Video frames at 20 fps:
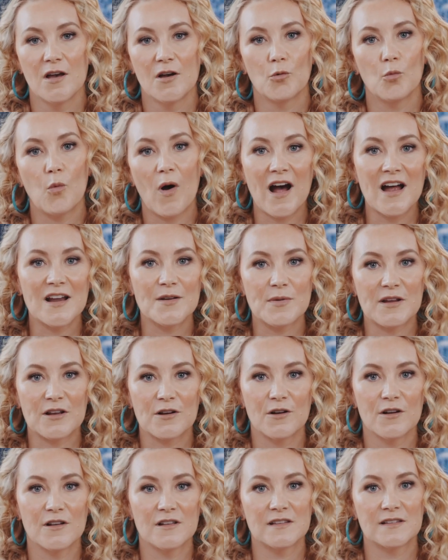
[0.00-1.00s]
1,
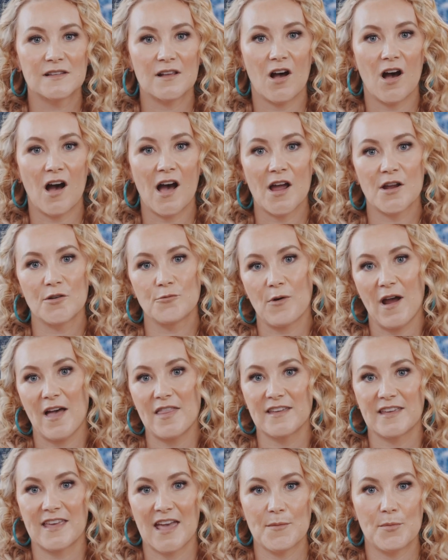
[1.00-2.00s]
because I'd
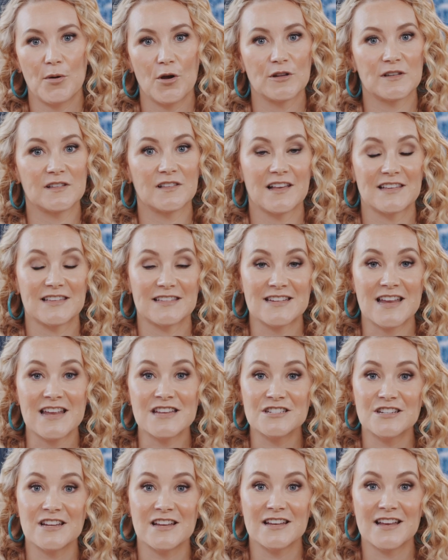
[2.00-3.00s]
rather get personalized
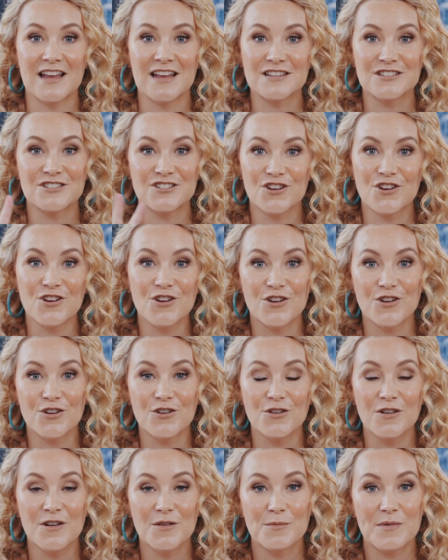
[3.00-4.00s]
attention, and
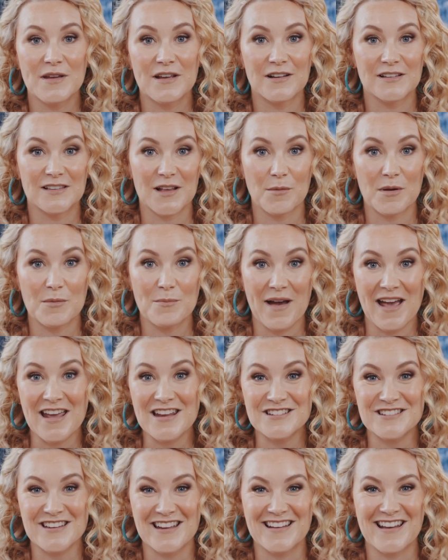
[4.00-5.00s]
2, because I'm
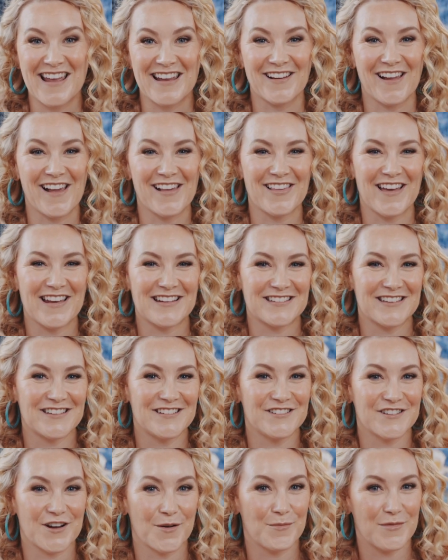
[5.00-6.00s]
impatient and I like to
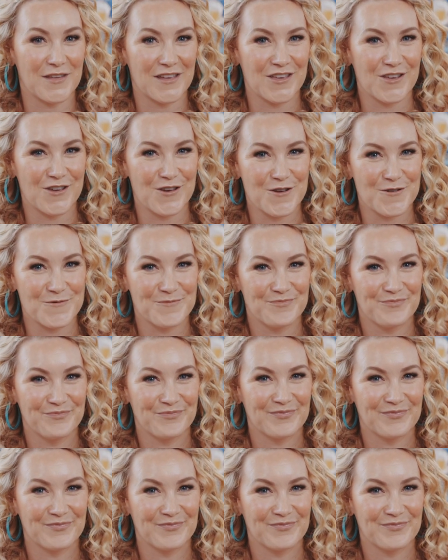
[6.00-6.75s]
jump the queue.